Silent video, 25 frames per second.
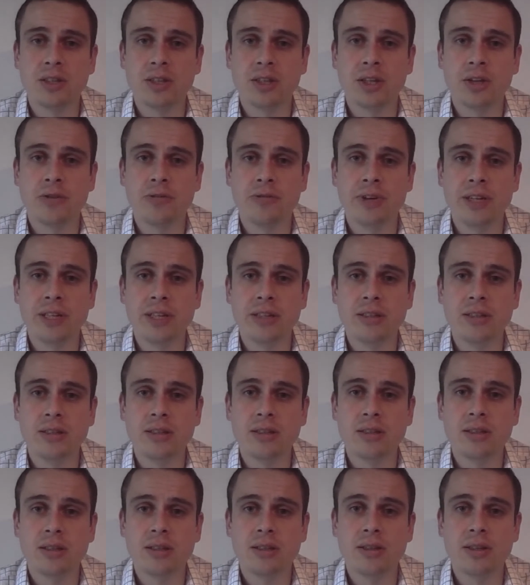are
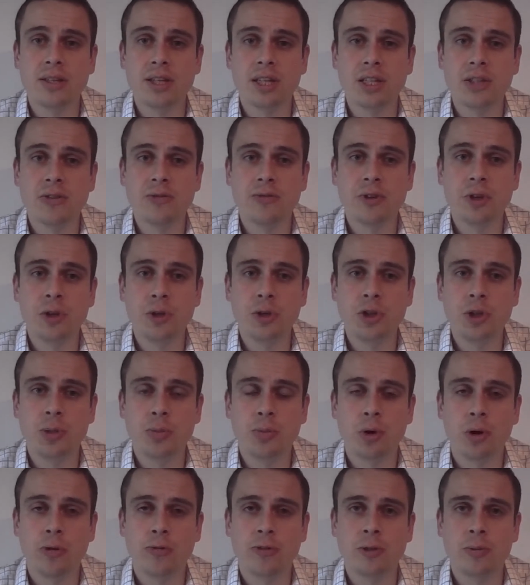convinced that its future
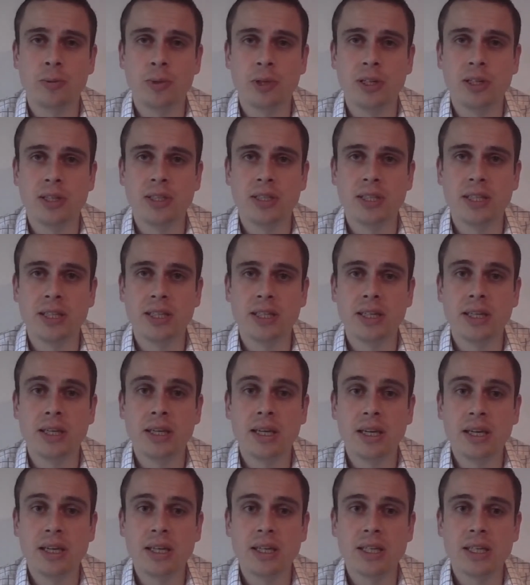profitability
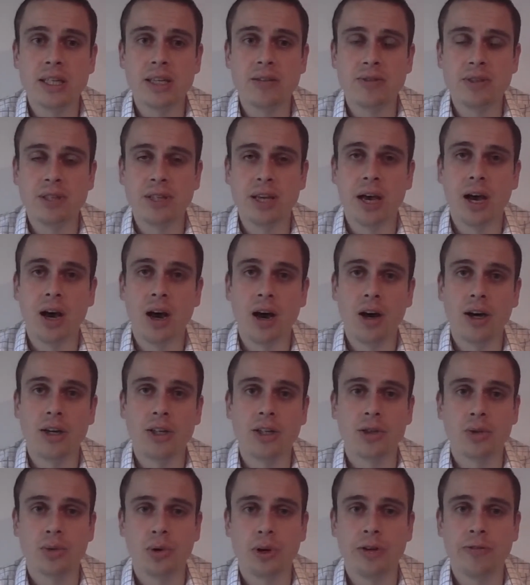gives it a high
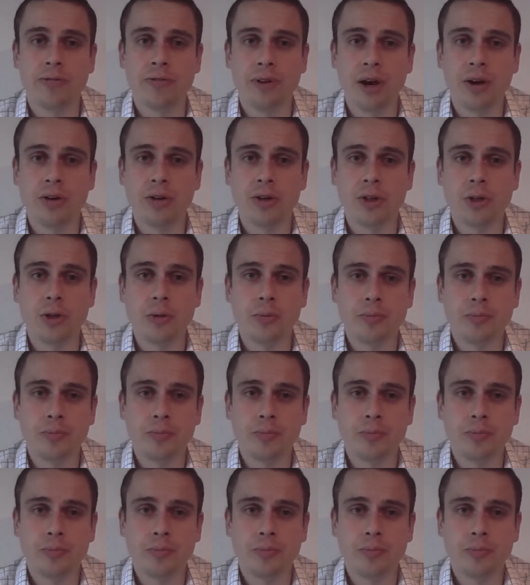degree of value.